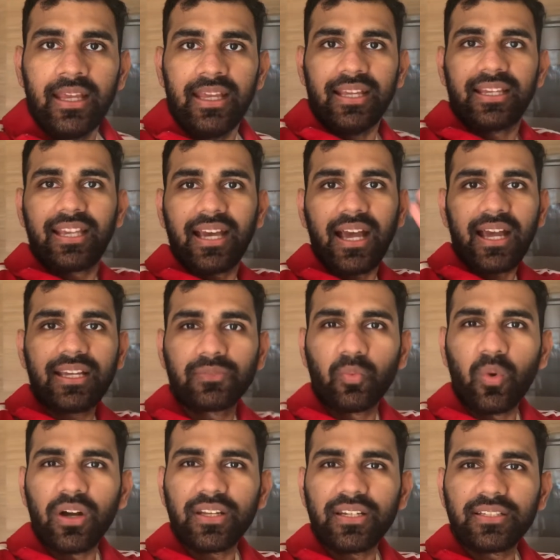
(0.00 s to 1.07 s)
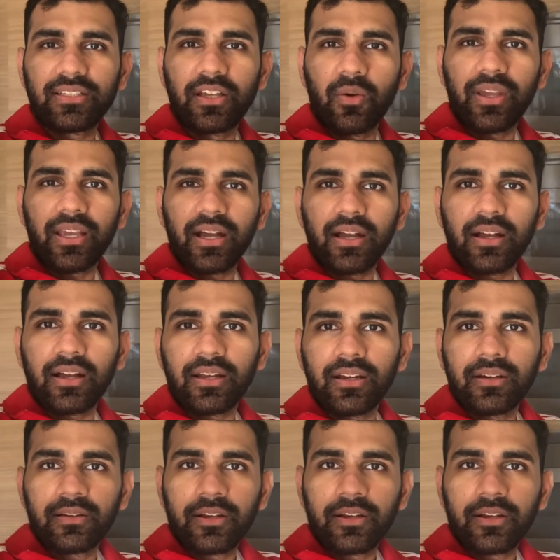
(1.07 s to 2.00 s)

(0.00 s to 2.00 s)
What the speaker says: Guys, what is going on?